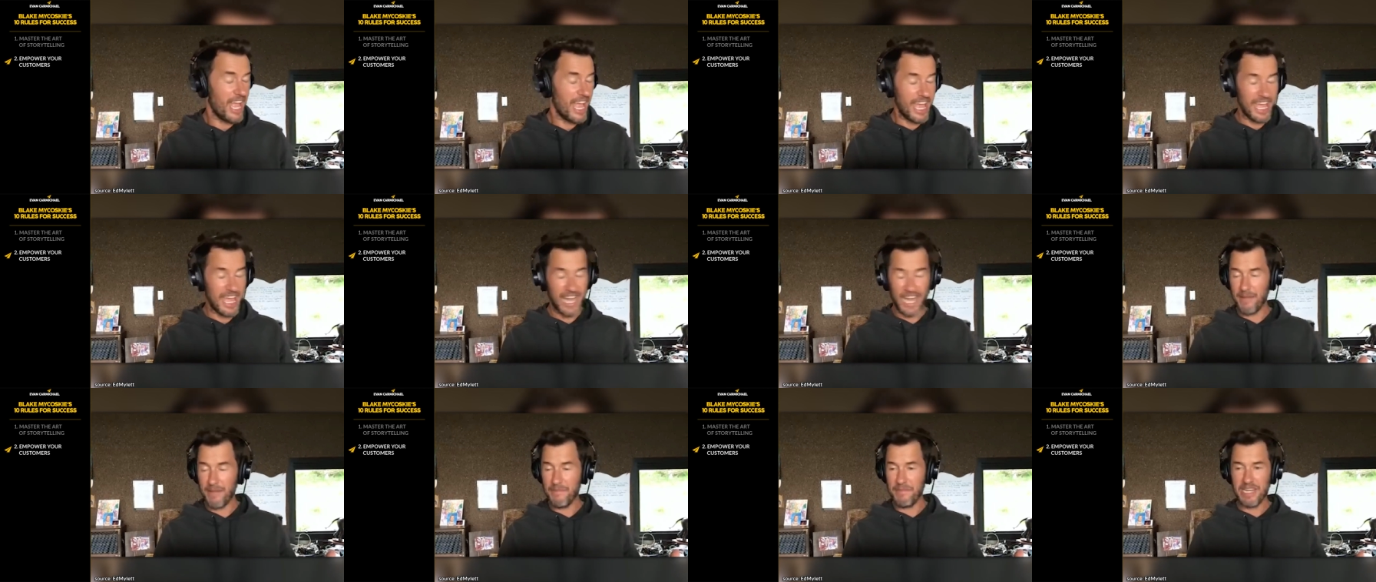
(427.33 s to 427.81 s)

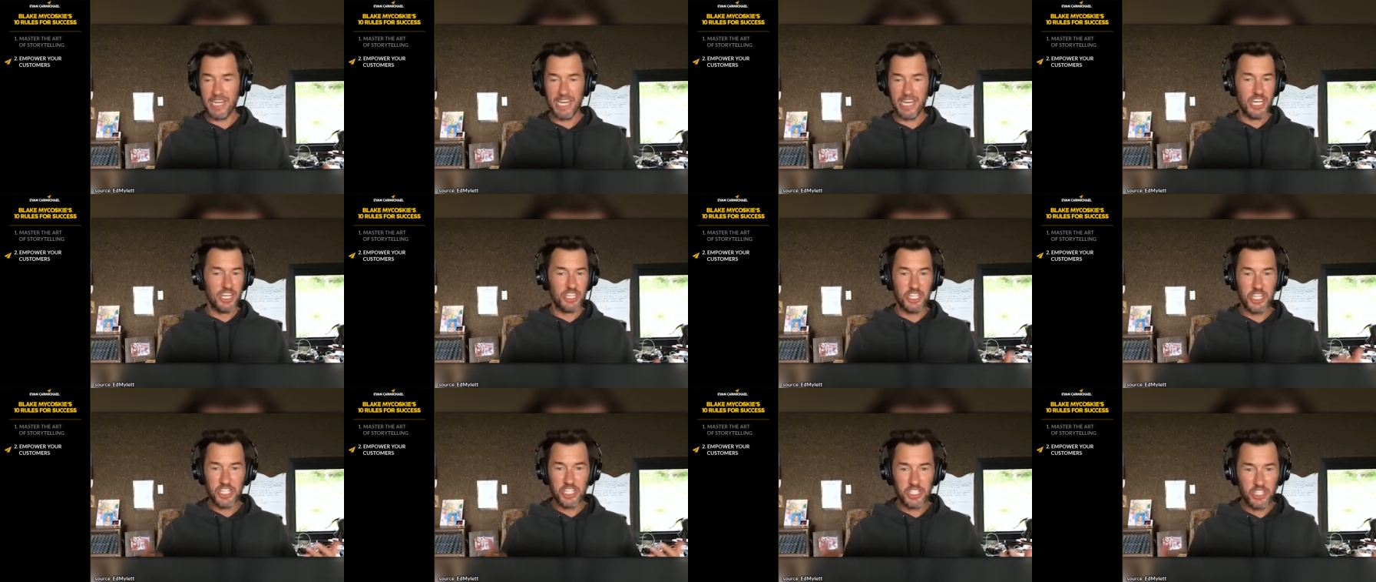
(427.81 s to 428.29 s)
And I mean,
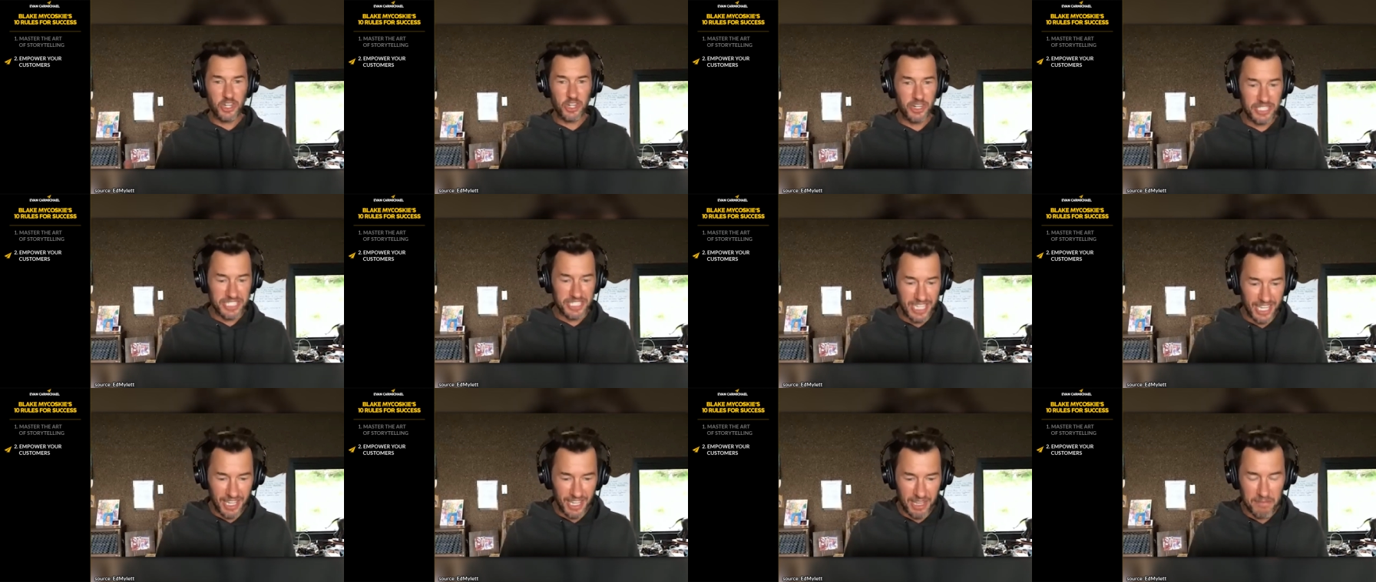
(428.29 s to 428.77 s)
she
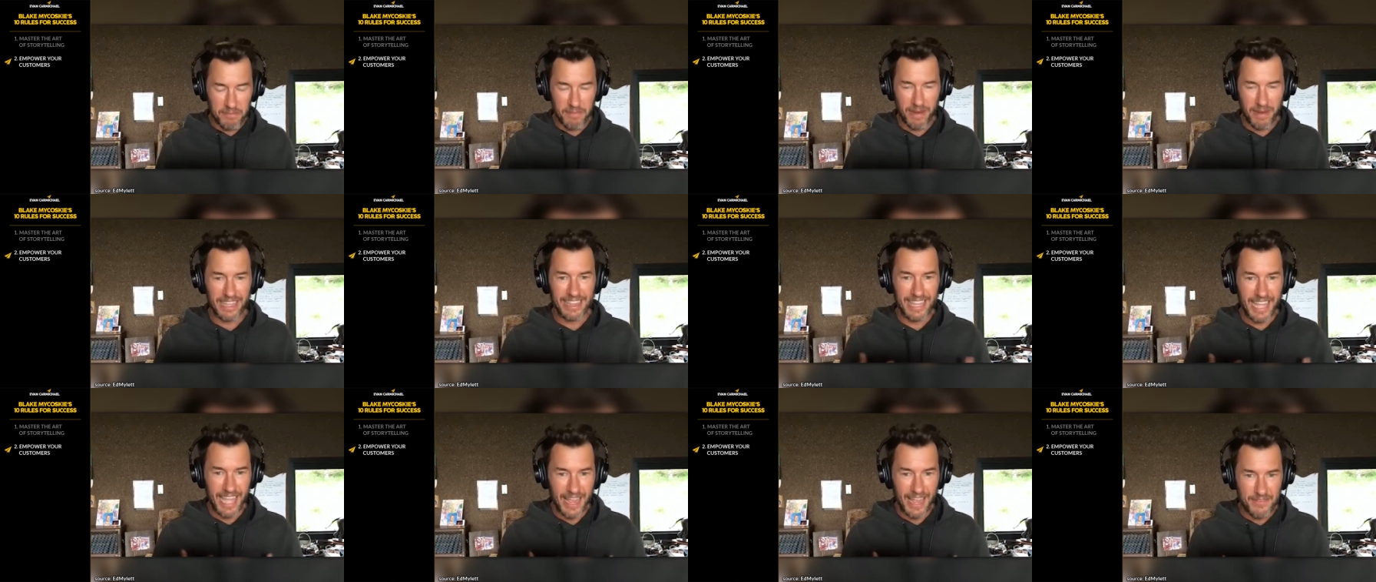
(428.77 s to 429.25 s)
started telling
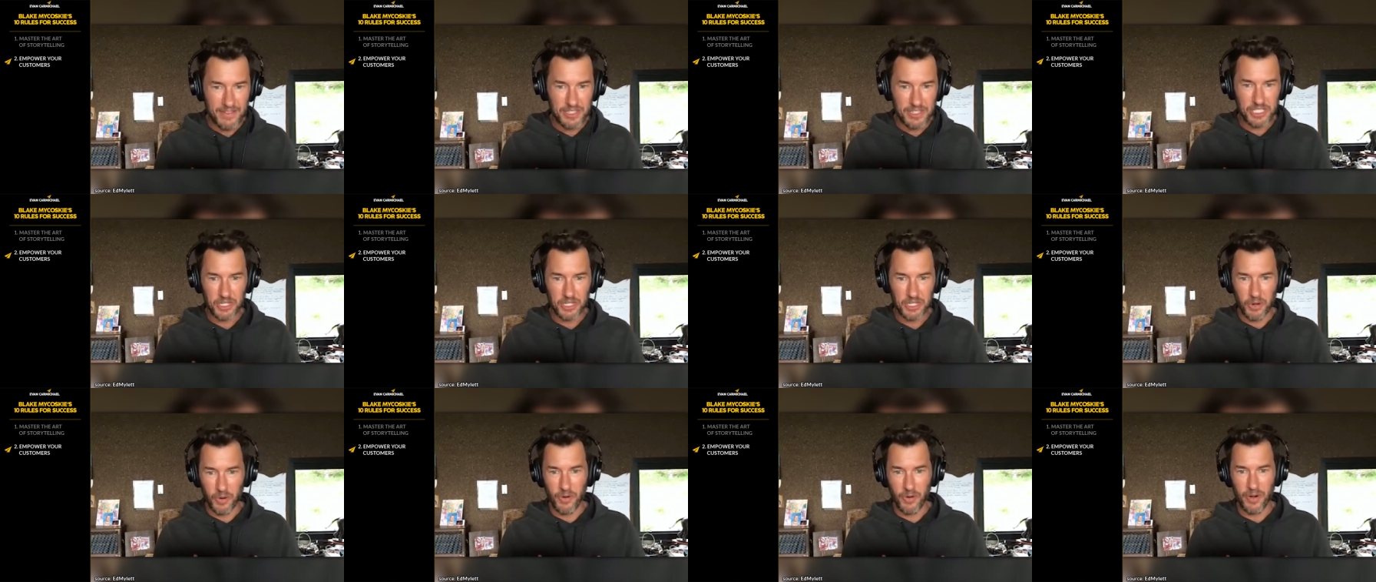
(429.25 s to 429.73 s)
my life
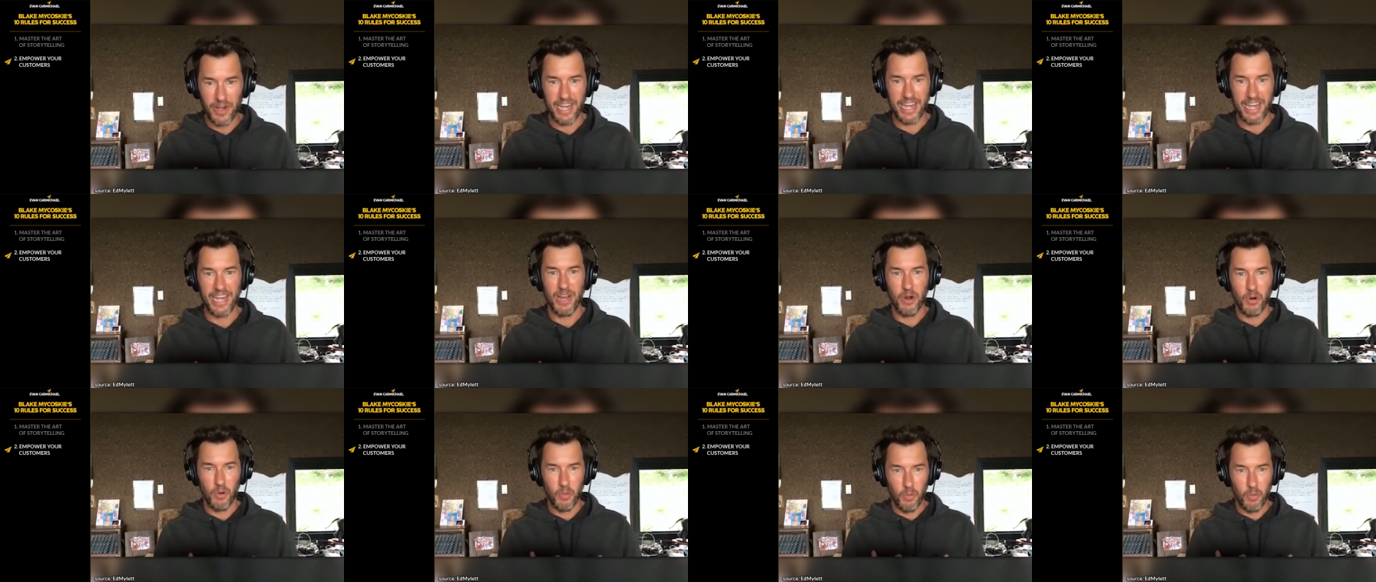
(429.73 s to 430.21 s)

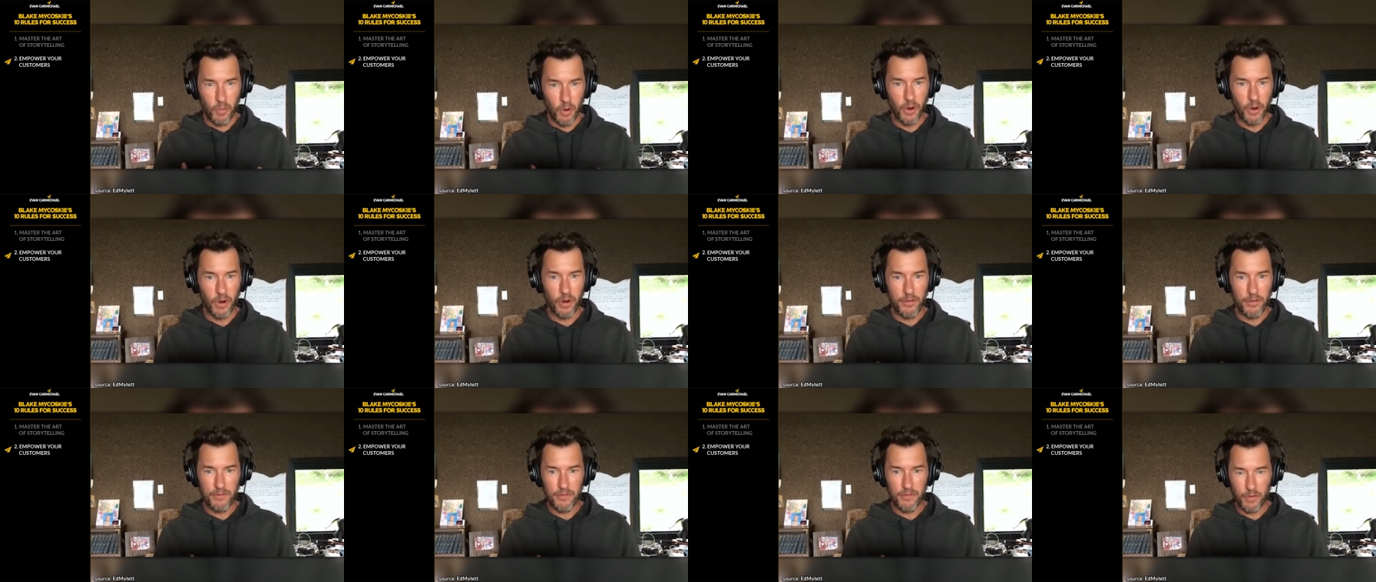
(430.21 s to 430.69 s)
story
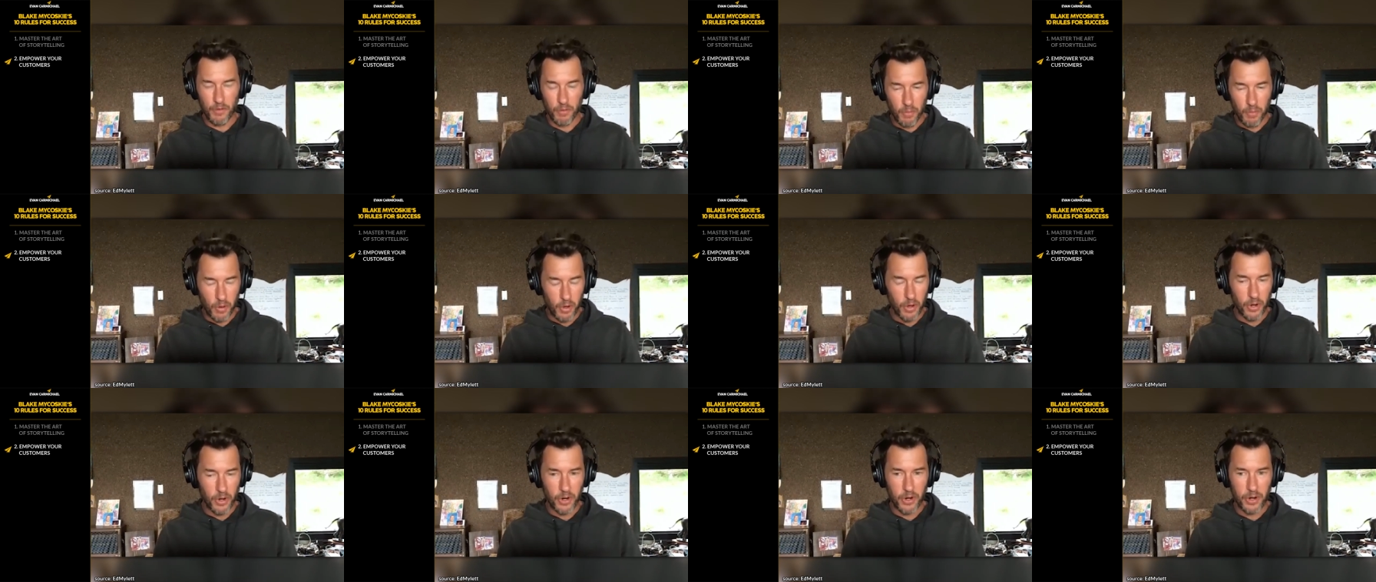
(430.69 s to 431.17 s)
word for
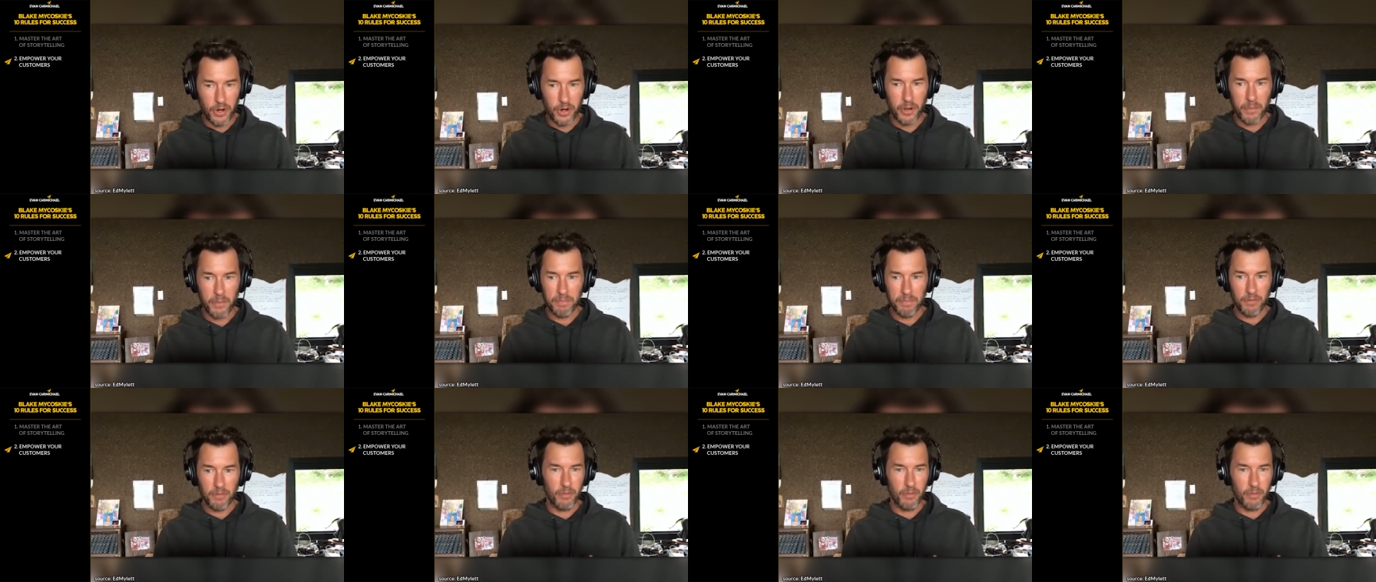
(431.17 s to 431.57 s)
word